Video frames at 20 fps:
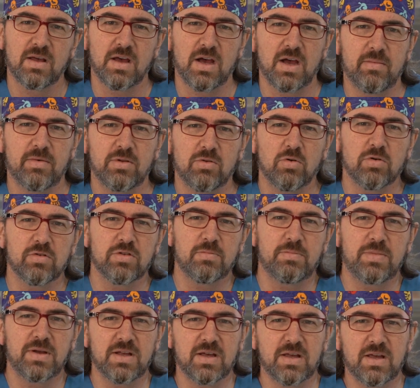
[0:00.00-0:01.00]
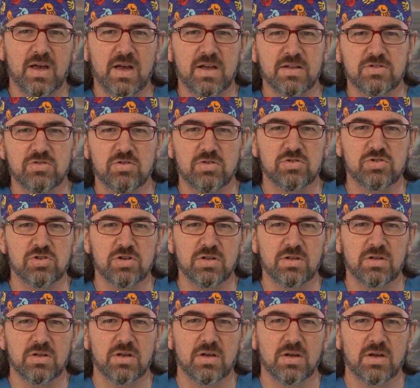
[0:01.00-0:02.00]
I'm an orthopedic hand surgeon
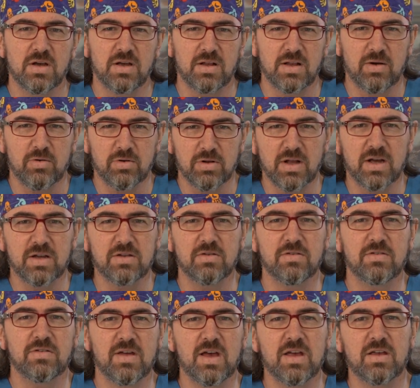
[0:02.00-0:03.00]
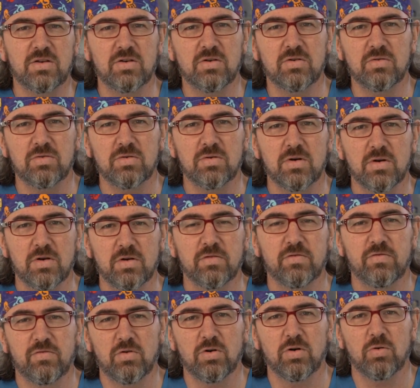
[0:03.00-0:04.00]
and I would like to thank you
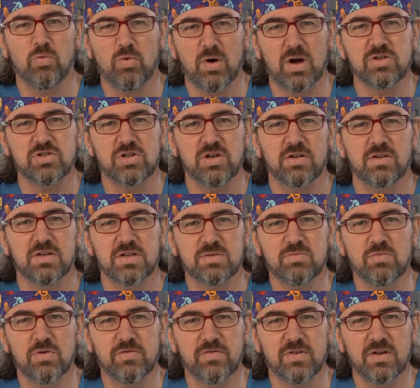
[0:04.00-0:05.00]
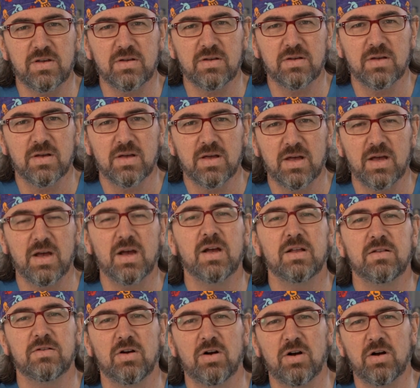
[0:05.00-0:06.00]
for watching this movie
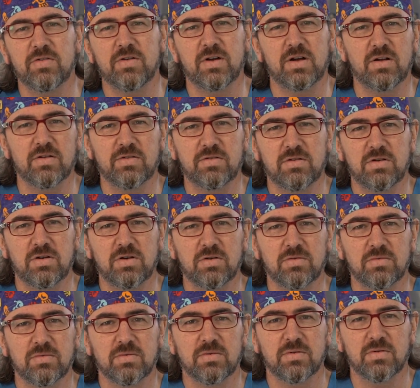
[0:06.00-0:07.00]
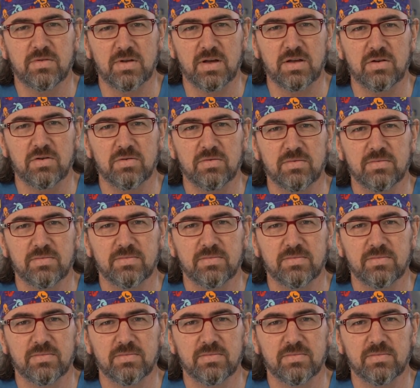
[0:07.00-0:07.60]
and all the health to you. Thank you.